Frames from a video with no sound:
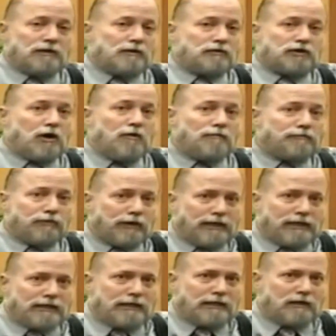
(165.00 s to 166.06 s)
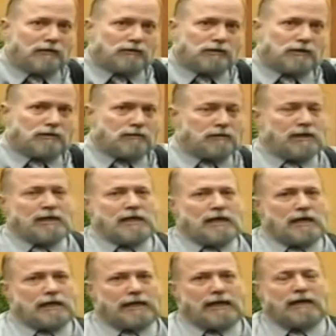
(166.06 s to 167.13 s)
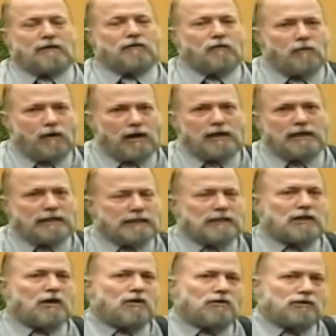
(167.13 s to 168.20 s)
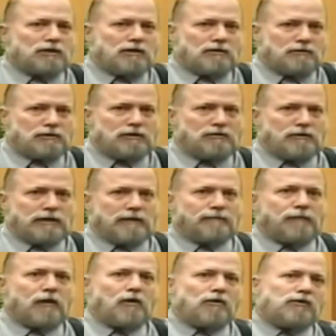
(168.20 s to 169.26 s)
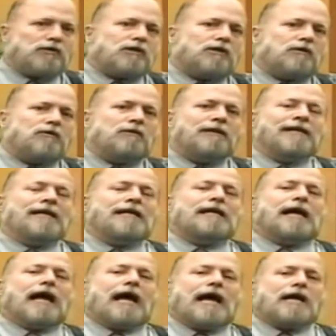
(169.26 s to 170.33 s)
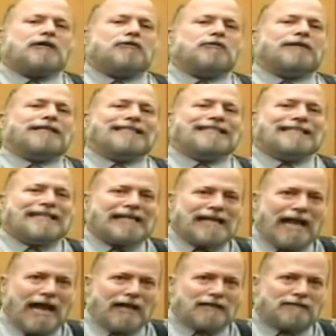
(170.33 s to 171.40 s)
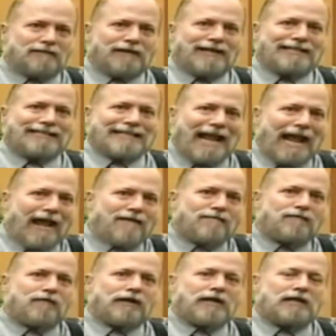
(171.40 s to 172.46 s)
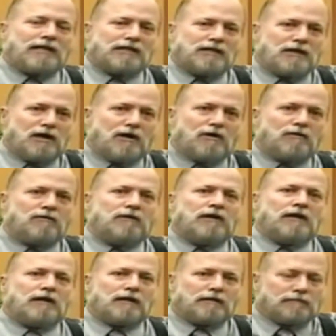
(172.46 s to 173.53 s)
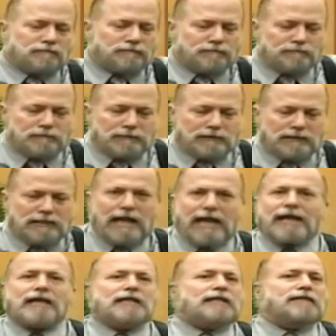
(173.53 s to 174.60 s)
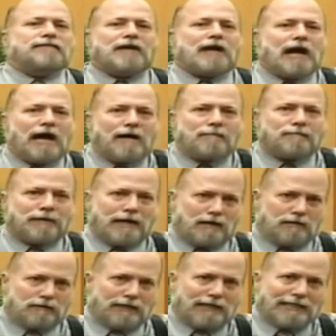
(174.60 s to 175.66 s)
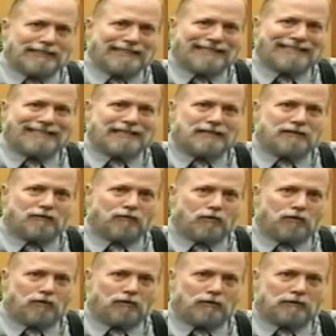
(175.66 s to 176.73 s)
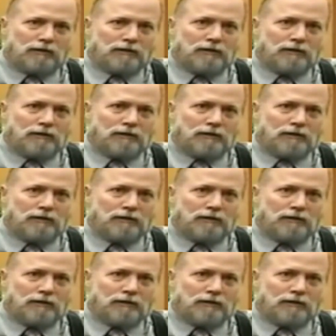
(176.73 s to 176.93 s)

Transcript: you know, don't breathe the ozone. Again, what is ozone doing? Ozone actually deactivates every known negative compound that exists in the world.